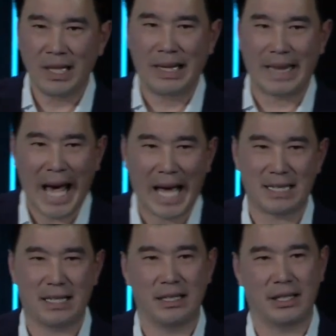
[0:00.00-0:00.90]

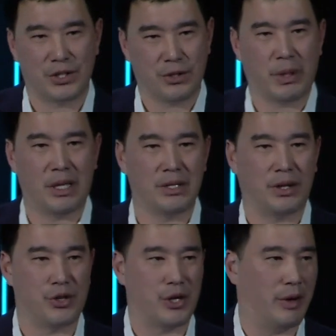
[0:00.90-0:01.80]
That is threat
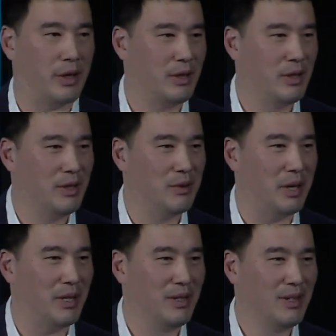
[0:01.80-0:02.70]
intel sharing,
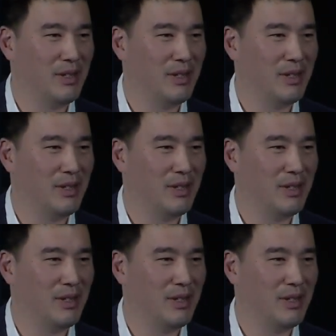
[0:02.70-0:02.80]
right?